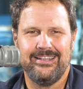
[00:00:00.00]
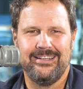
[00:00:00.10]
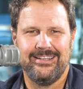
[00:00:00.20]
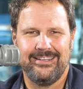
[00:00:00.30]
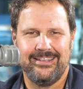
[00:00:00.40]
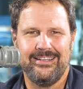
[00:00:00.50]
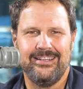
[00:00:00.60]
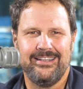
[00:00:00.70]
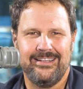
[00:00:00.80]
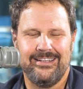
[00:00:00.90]

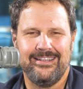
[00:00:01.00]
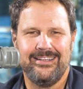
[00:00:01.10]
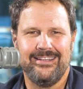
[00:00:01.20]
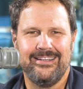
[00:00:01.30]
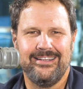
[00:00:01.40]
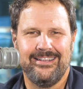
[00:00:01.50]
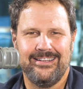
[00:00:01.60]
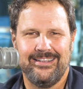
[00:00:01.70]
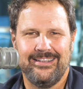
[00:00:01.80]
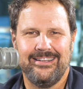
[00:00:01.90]

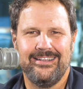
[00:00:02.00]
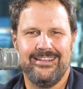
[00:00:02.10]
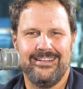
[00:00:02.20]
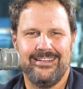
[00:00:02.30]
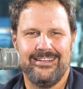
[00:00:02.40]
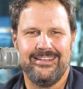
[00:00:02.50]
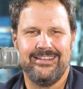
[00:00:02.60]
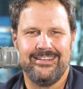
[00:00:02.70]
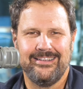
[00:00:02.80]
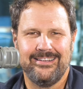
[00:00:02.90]

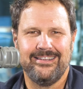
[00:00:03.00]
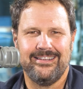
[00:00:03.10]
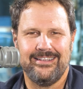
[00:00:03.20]
(not speaking)